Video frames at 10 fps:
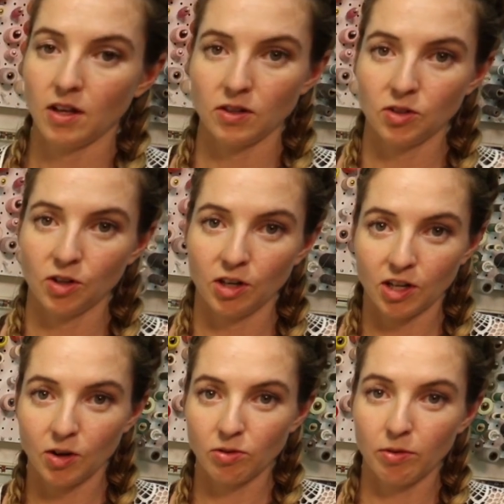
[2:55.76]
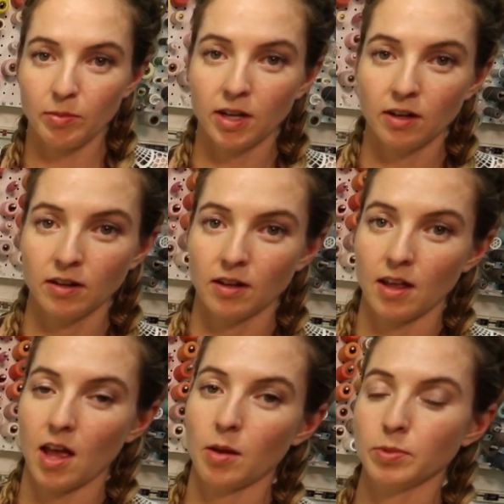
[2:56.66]
is you're going to go to a mirror
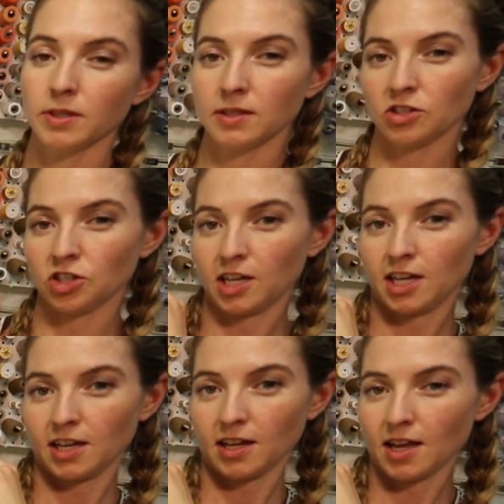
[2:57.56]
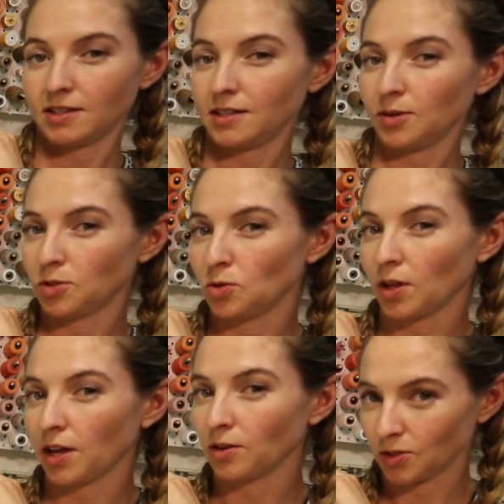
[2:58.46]
and position it and see what you
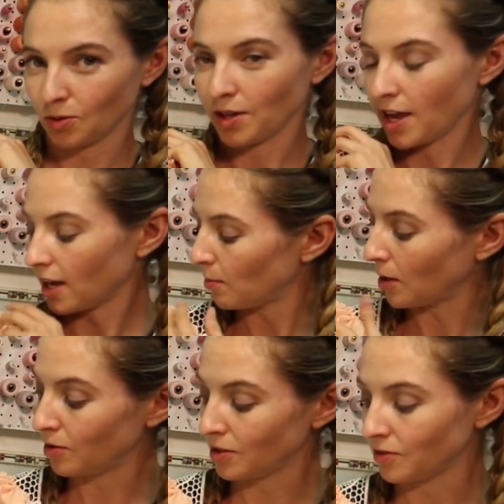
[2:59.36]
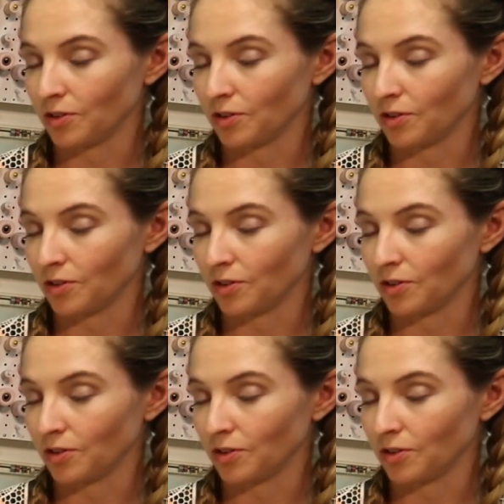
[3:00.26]
like or don't like about this